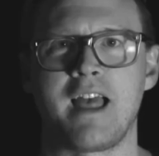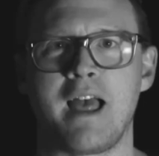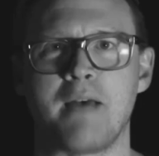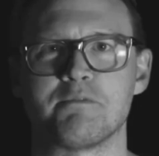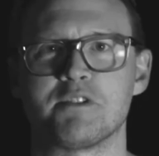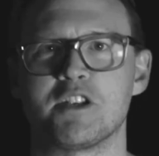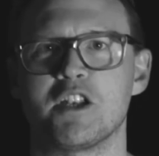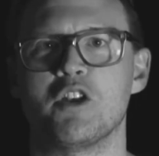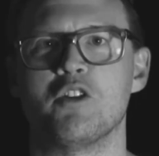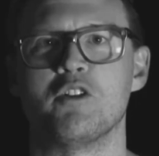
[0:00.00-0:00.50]

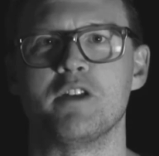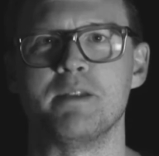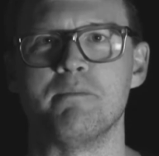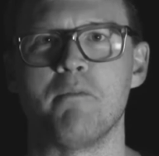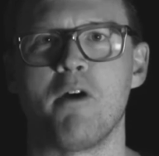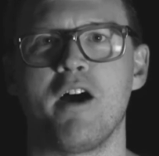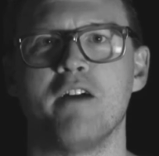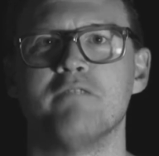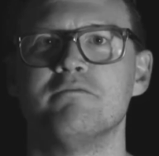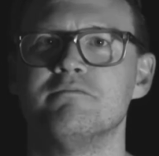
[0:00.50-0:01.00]
Absolutely
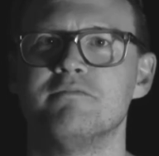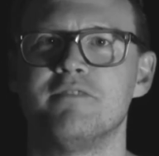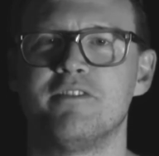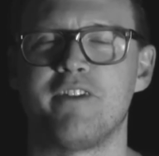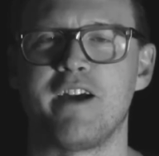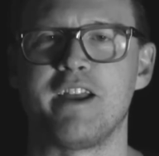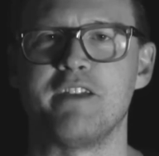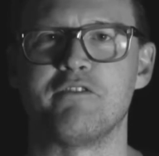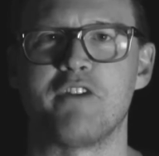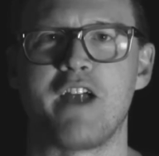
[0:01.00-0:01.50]
my
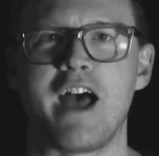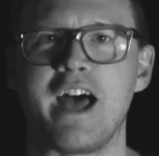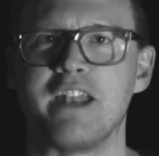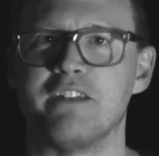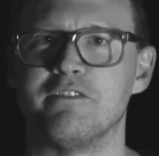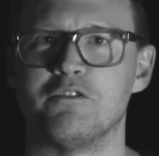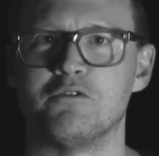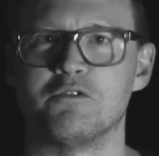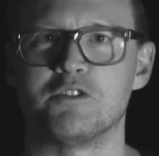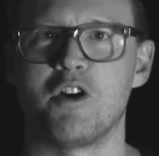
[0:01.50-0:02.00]
favourite ad
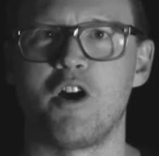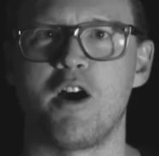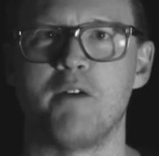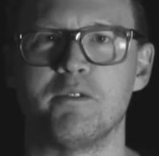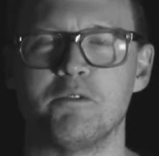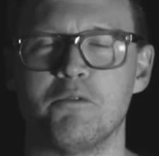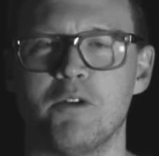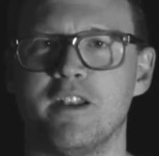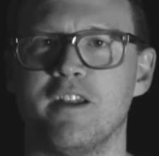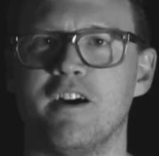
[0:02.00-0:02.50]
of all time,
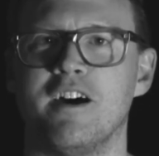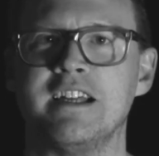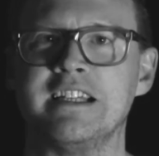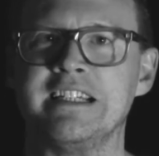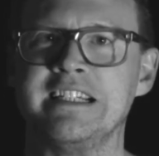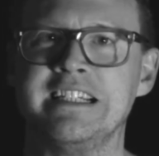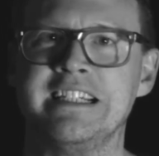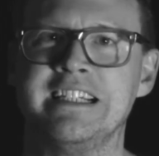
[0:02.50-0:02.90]
the one I